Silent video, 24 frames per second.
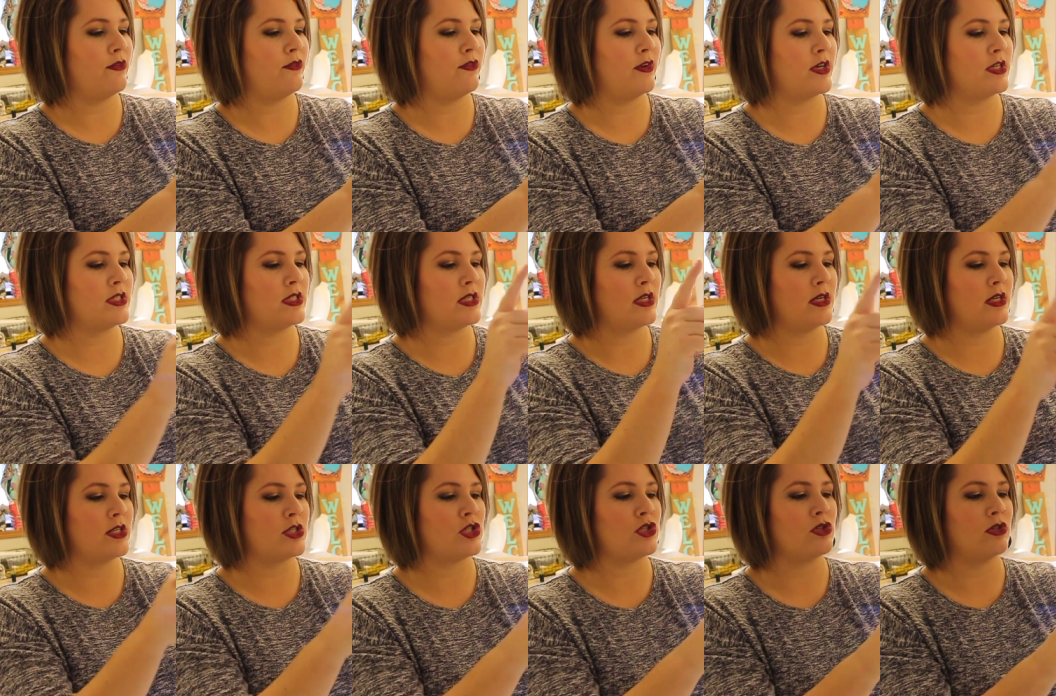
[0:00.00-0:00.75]
first
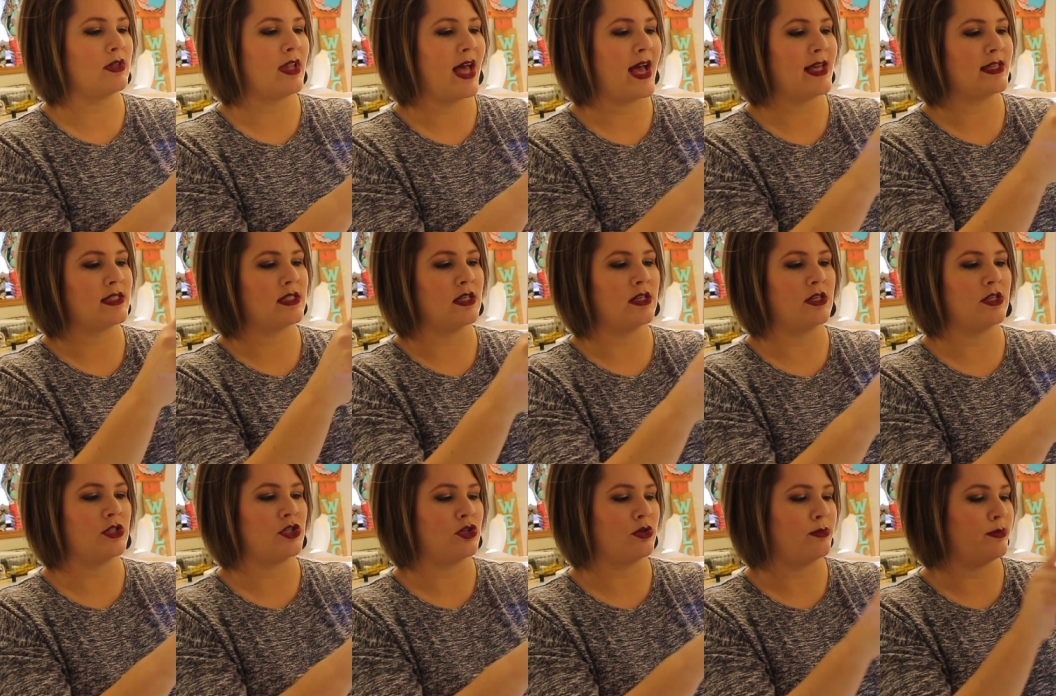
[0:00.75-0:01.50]
initial, last
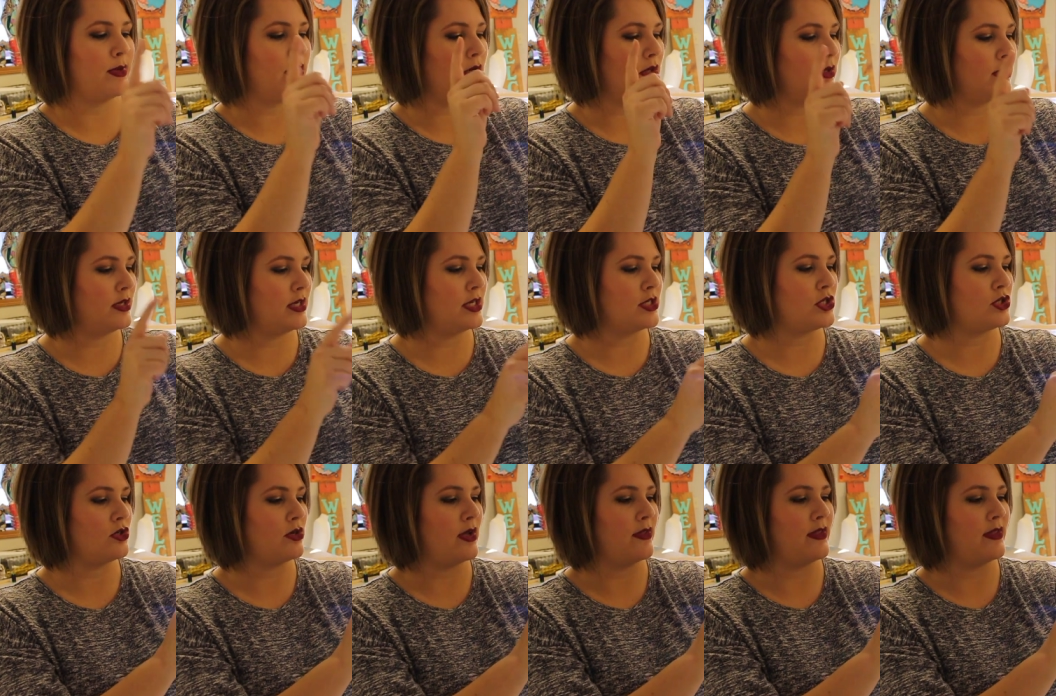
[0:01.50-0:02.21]
initial, middle initial,